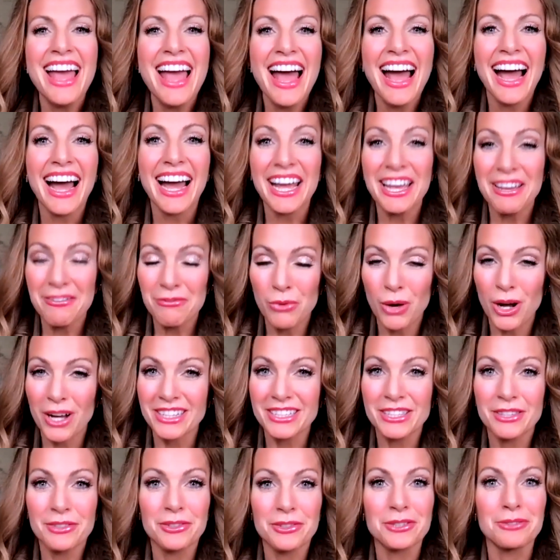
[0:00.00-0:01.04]
I have
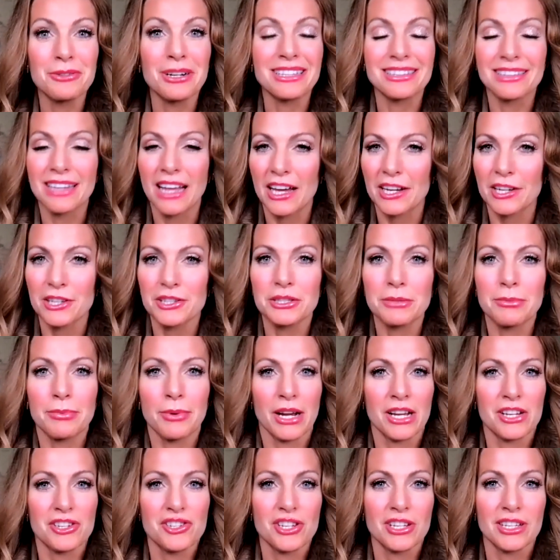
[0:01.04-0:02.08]
walked through a lot of
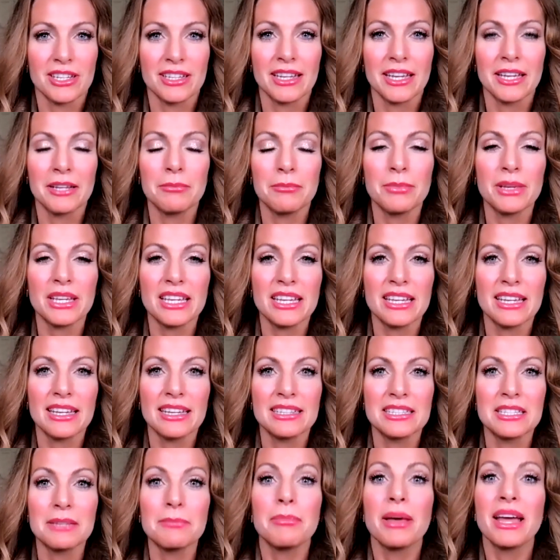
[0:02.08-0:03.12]
depression and
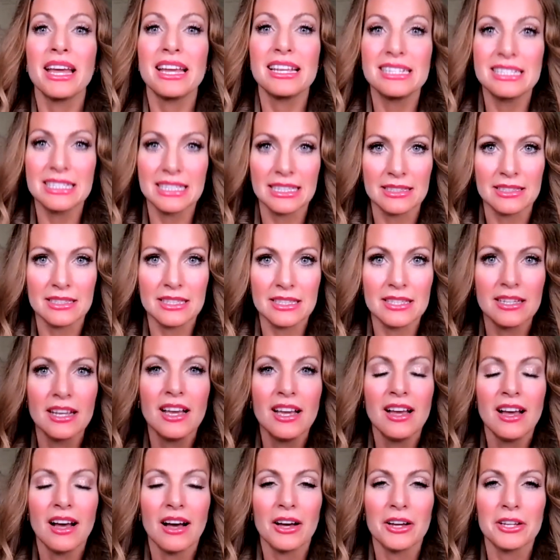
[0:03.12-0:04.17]
being dependent
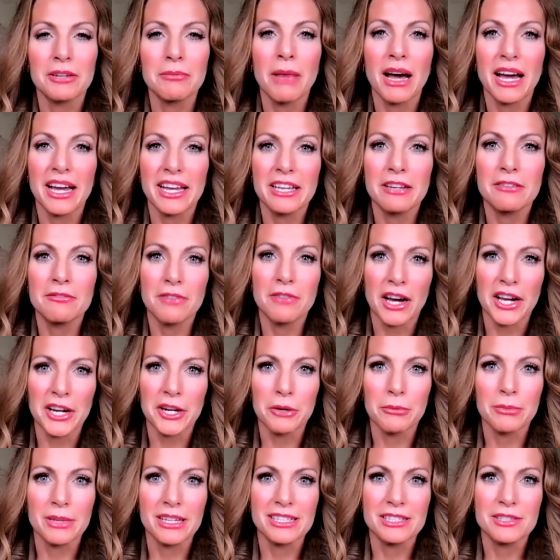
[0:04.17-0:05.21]
on my
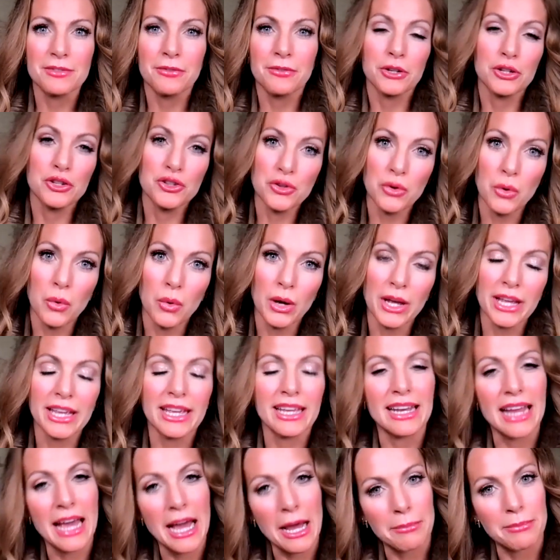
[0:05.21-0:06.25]
environment for joy
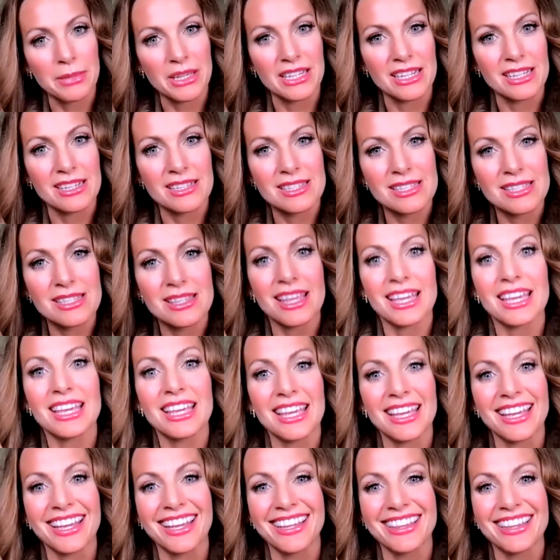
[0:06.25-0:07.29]
and happiness,
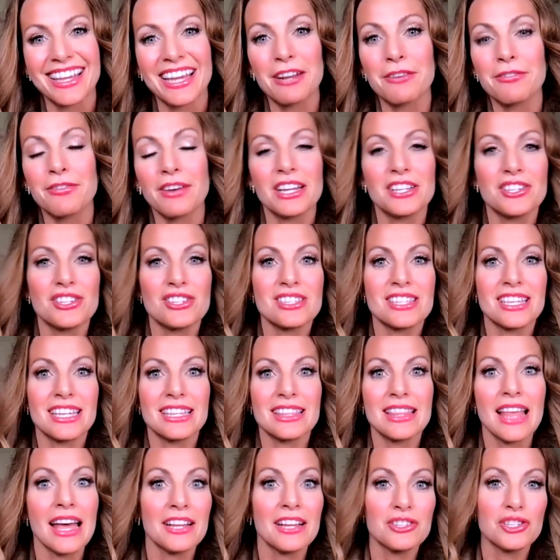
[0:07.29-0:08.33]
thinking that if I just
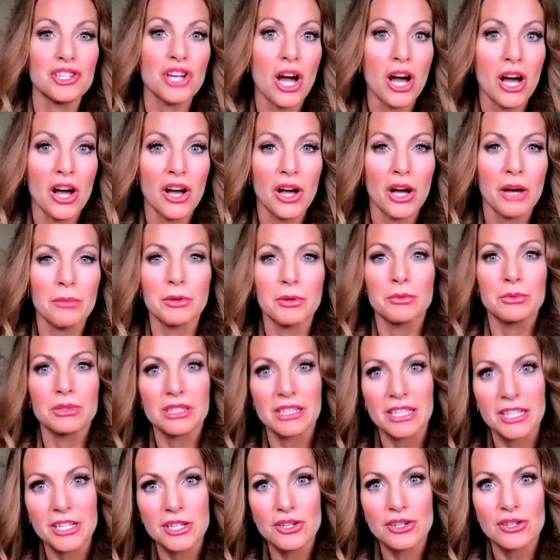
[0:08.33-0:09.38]
get that job or
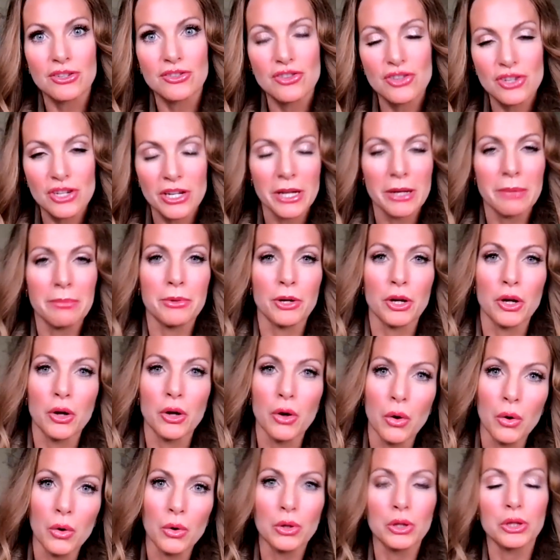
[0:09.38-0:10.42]
relationship or
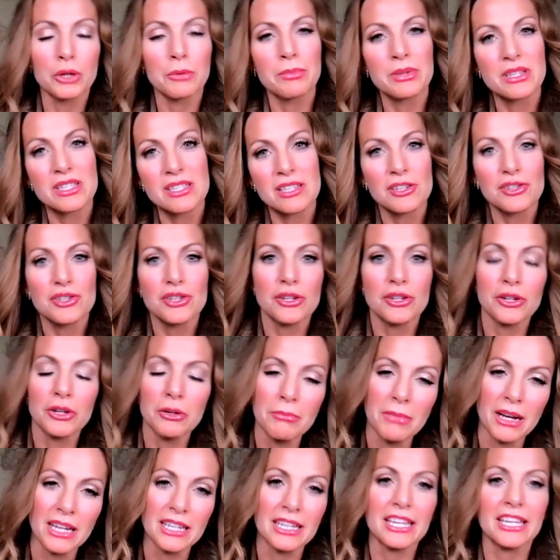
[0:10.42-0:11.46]
goal or position or
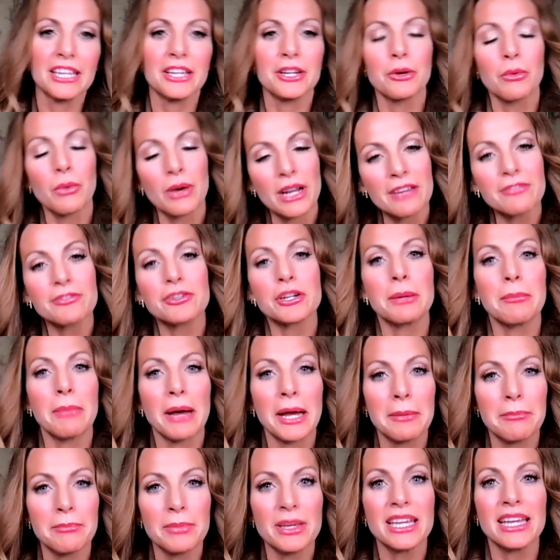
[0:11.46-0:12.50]
money or whatever it
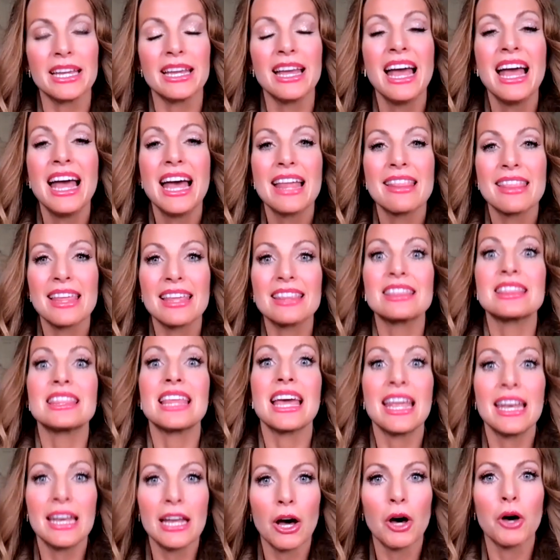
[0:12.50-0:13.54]
might be, that
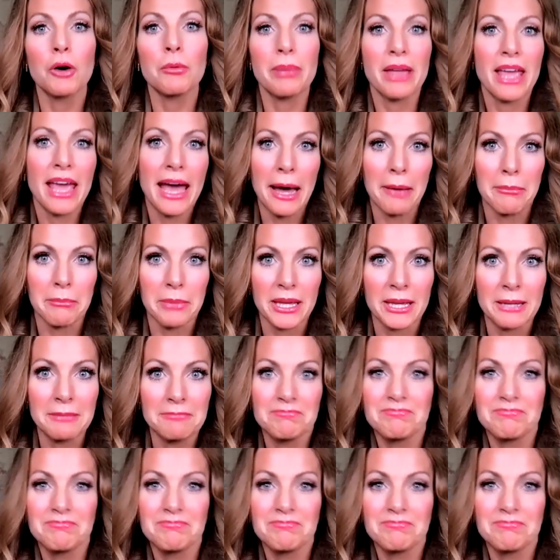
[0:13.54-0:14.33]
then I'll be happy.